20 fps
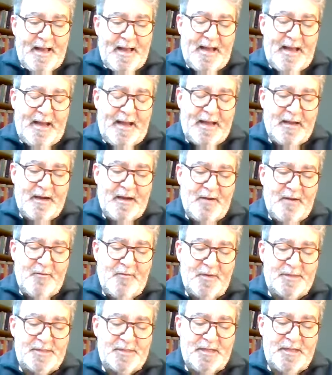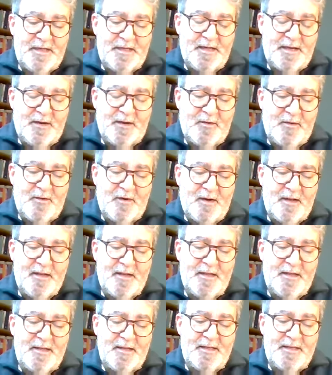I would, you know,
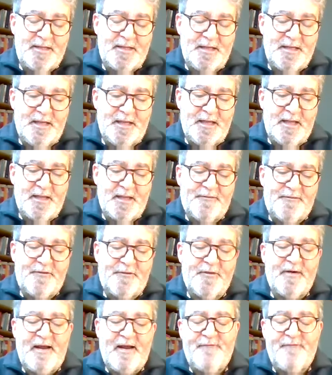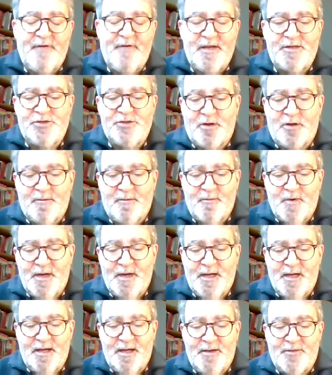for every job
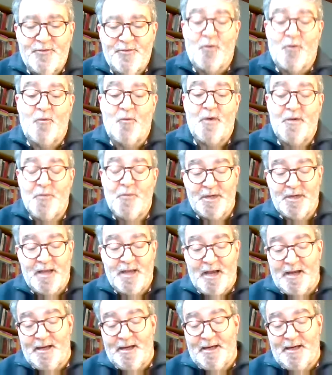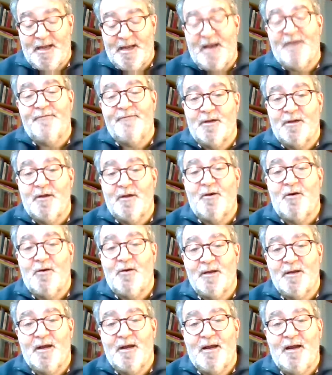we thought we would get and haven't got,
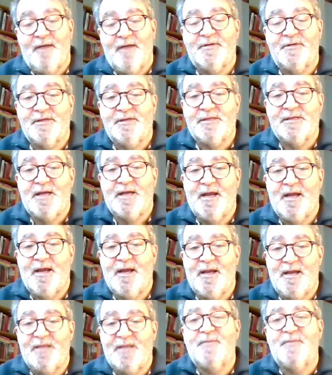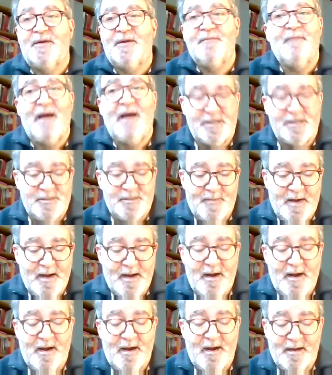I have to say it's been matched by
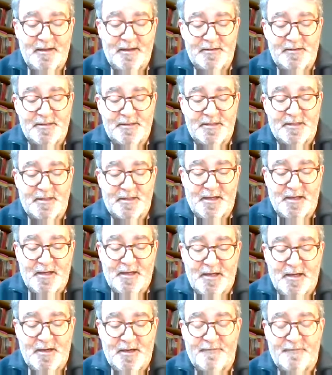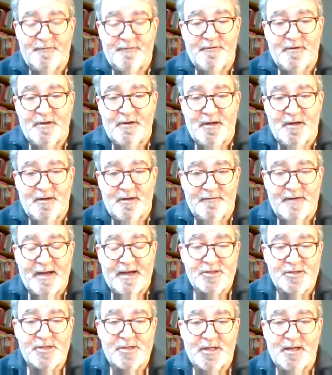highs of
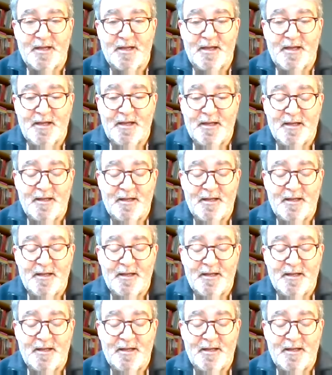actually